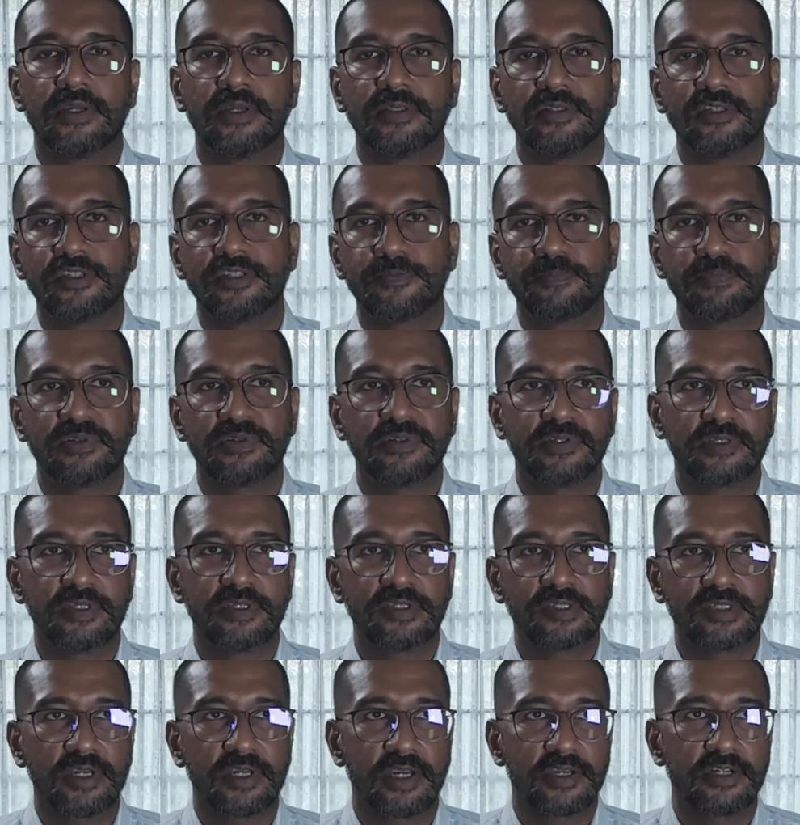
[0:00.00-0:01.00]

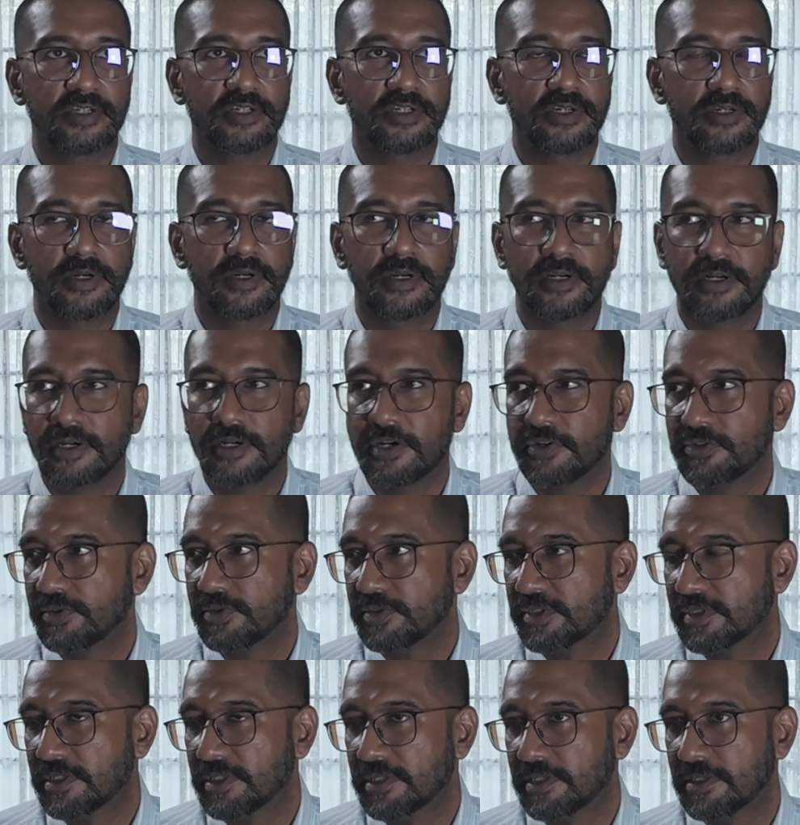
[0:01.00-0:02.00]
This kind of
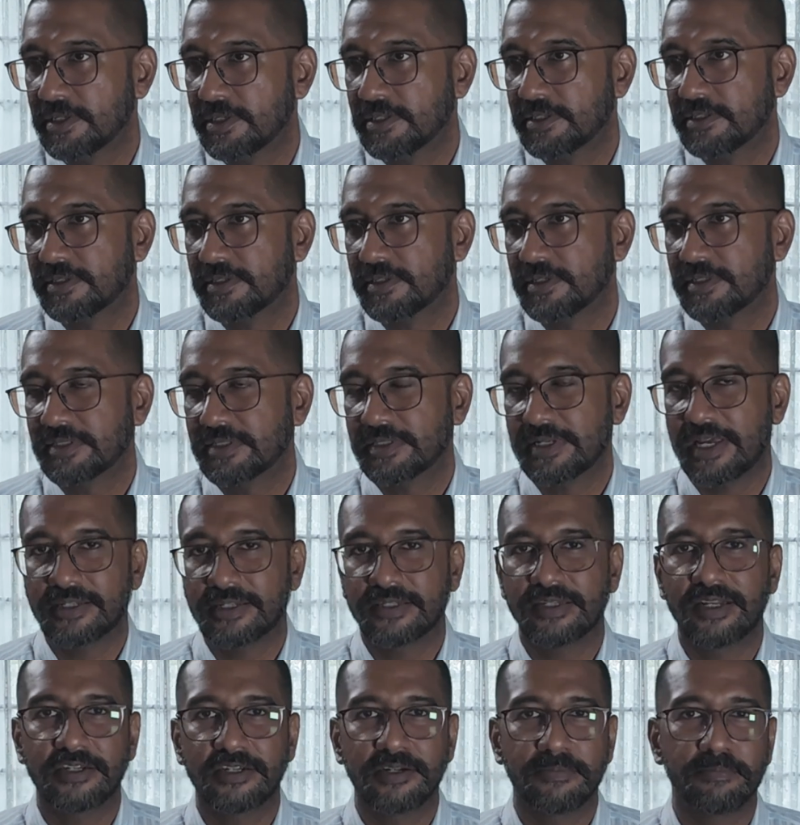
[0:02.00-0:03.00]

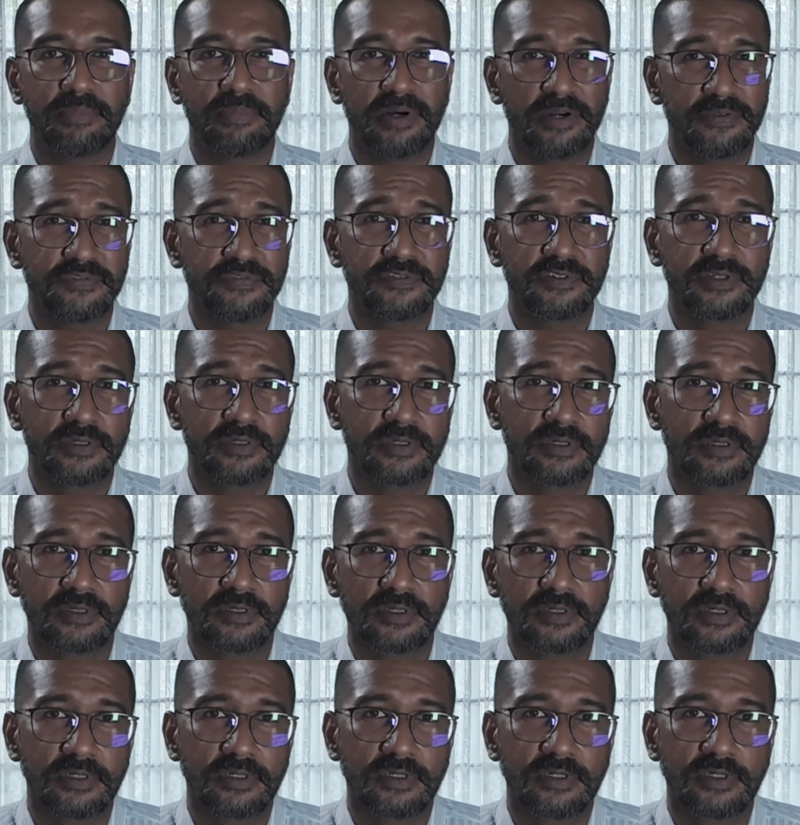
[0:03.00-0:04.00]
it's like a buffer
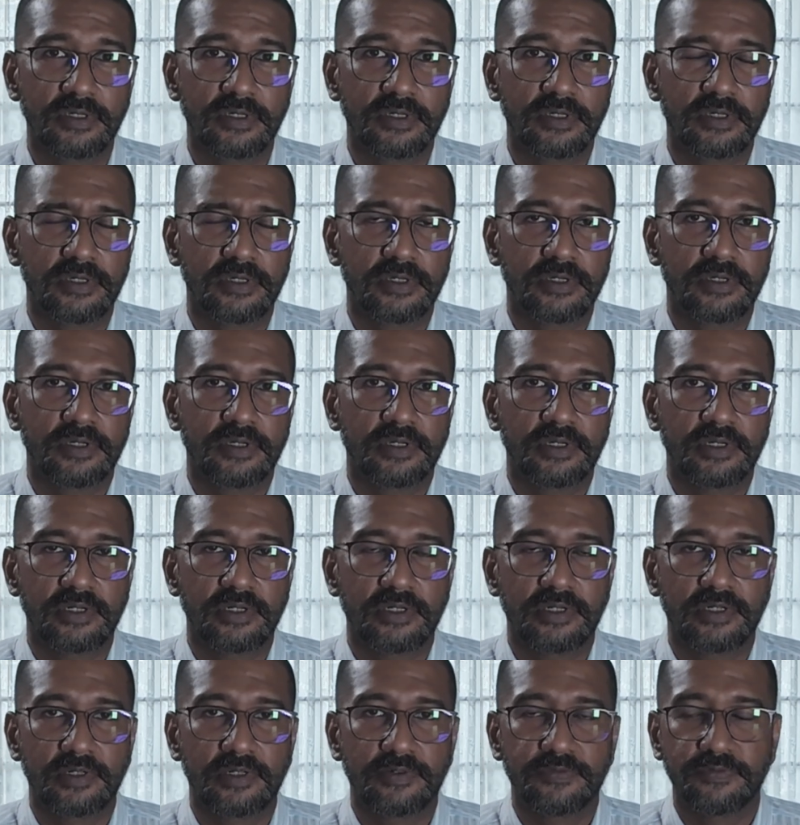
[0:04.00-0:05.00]

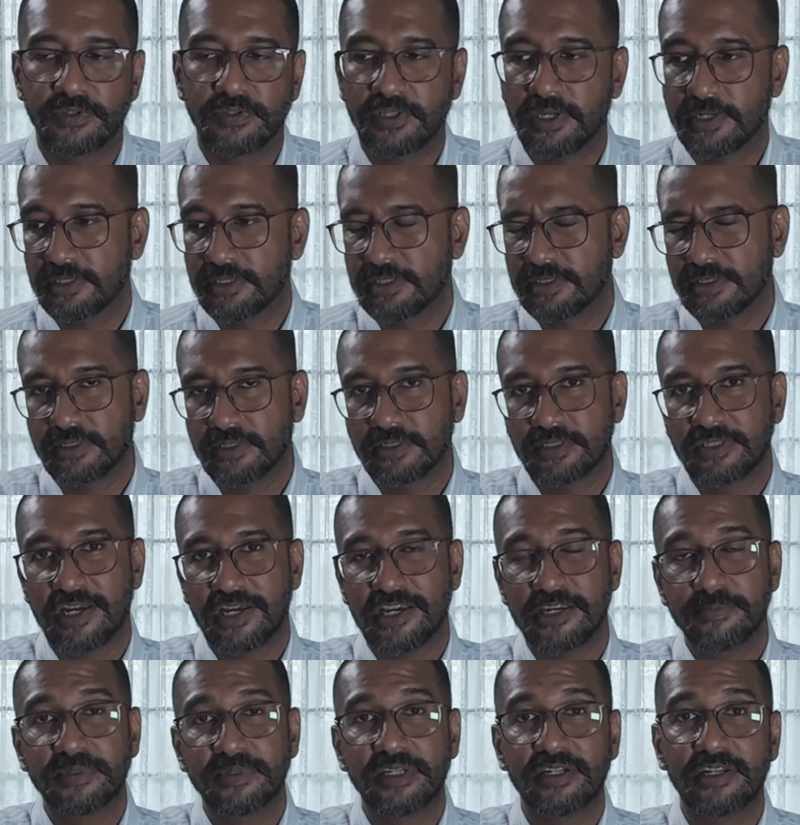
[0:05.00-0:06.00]
for that
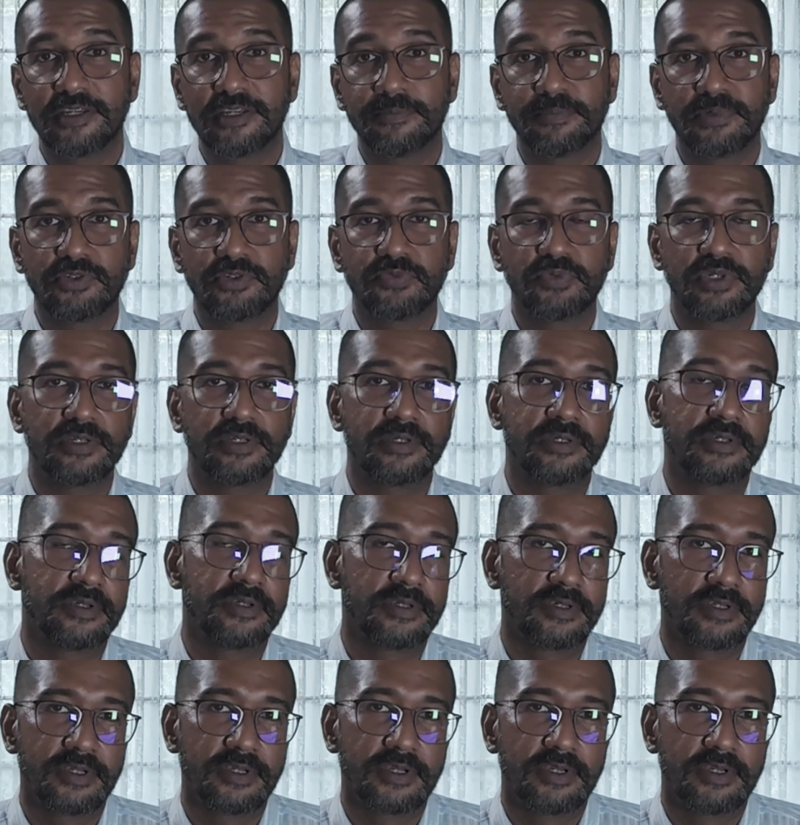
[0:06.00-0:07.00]
time delay between